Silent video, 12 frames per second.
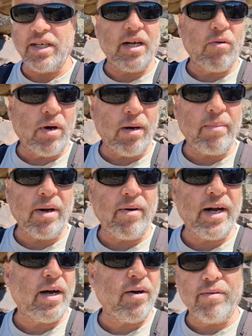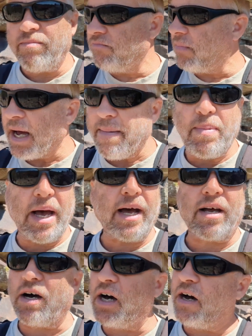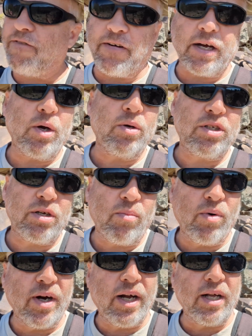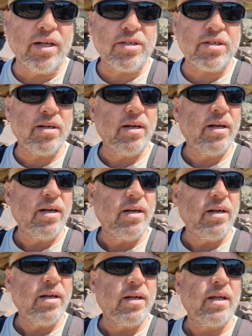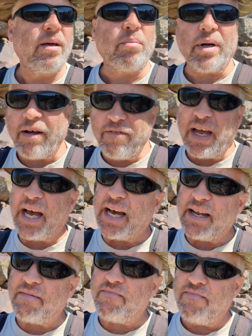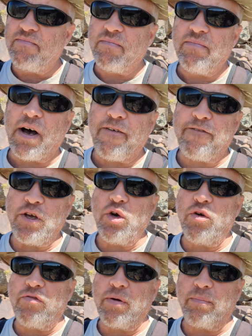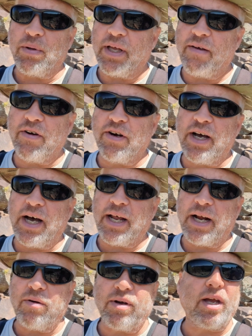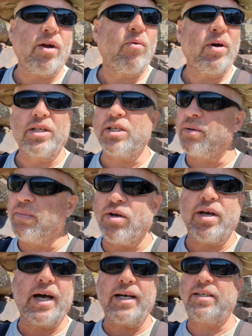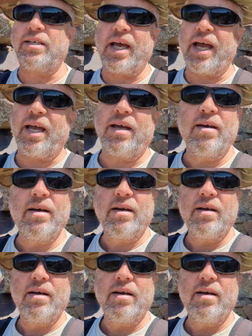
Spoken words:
They don't want me around. I back off, I go somewhere else. But I've had a few of them, believe it or not. I don't care what some of you guys say.